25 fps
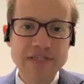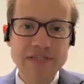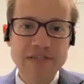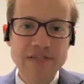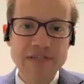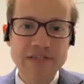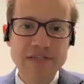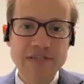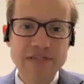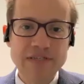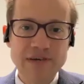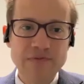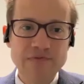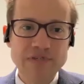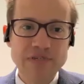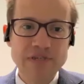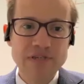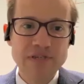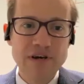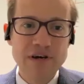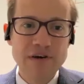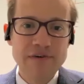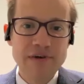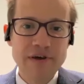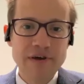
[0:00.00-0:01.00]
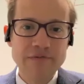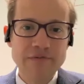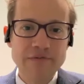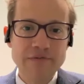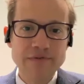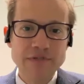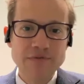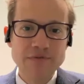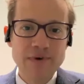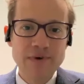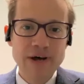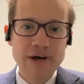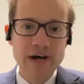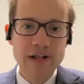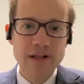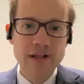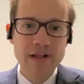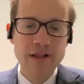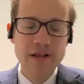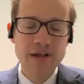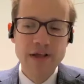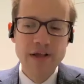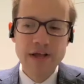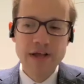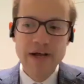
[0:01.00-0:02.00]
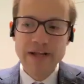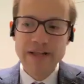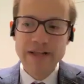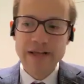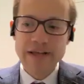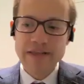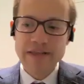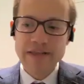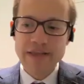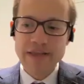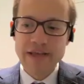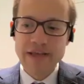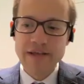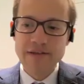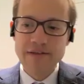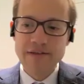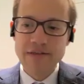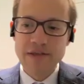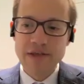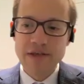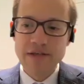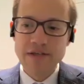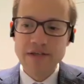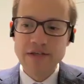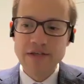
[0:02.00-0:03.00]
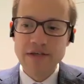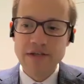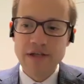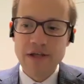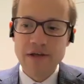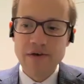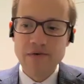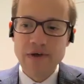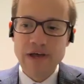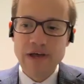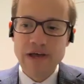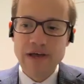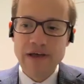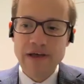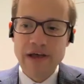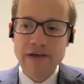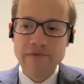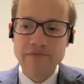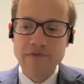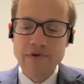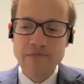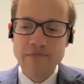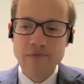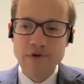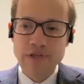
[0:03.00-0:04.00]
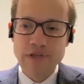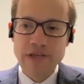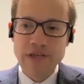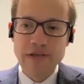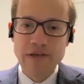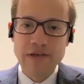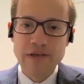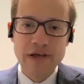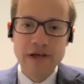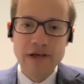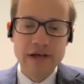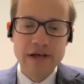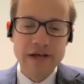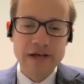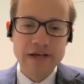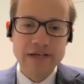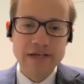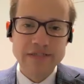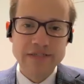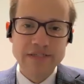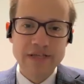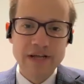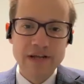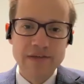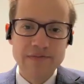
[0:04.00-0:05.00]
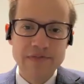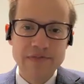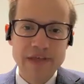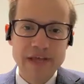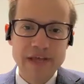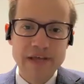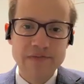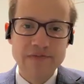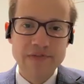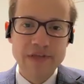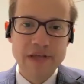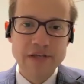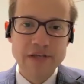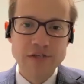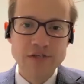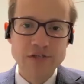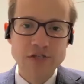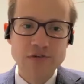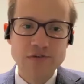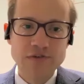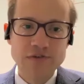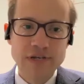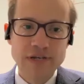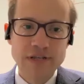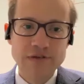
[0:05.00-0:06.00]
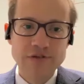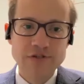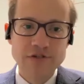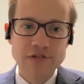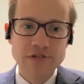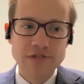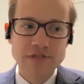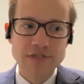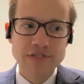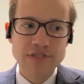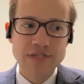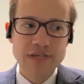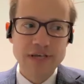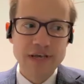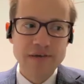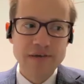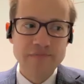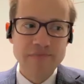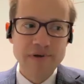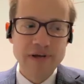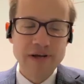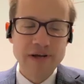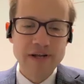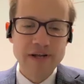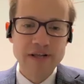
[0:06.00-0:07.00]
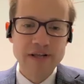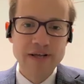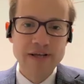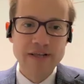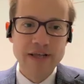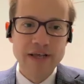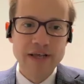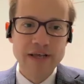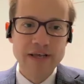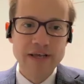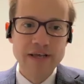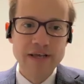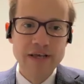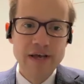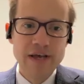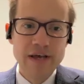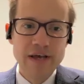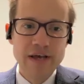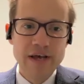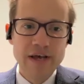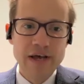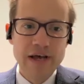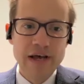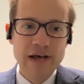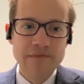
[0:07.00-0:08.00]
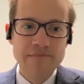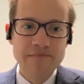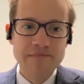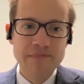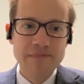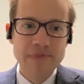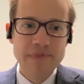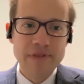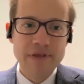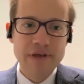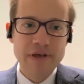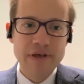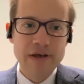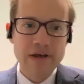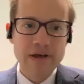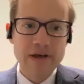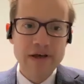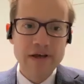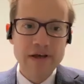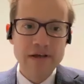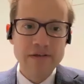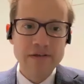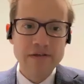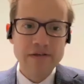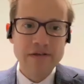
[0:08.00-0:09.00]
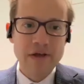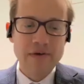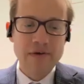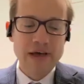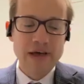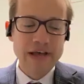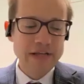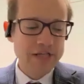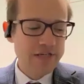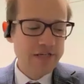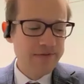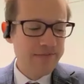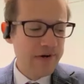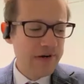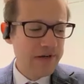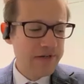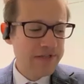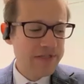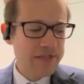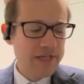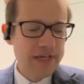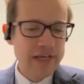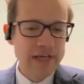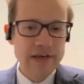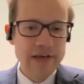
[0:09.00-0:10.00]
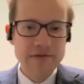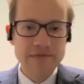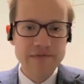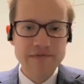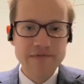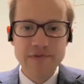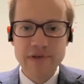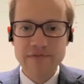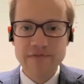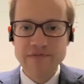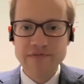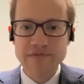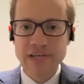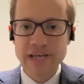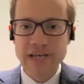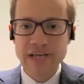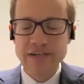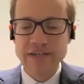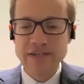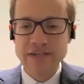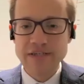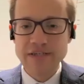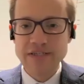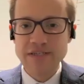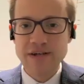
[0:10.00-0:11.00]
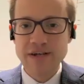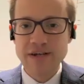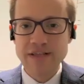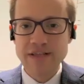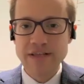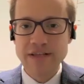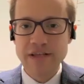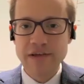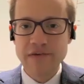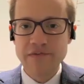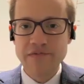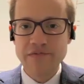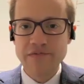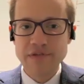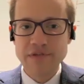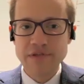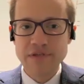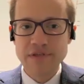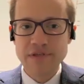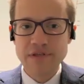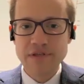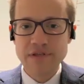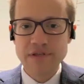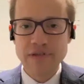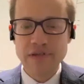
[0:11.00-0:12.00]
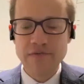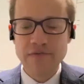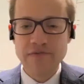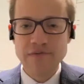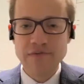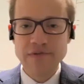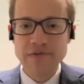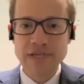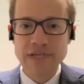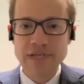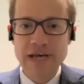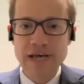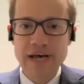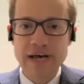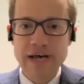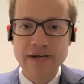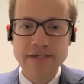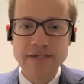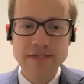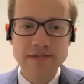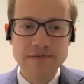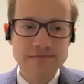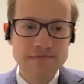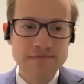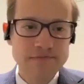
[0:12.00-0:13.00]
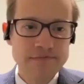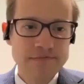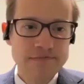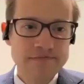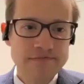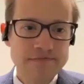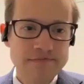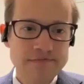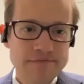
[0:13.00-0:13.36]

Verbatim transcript: in this type of scenario as well. And I think that you know everybody uh, has done their their due diligence here, but clearly, um, uh, you know, HMRC have have taken a slightly different different tact.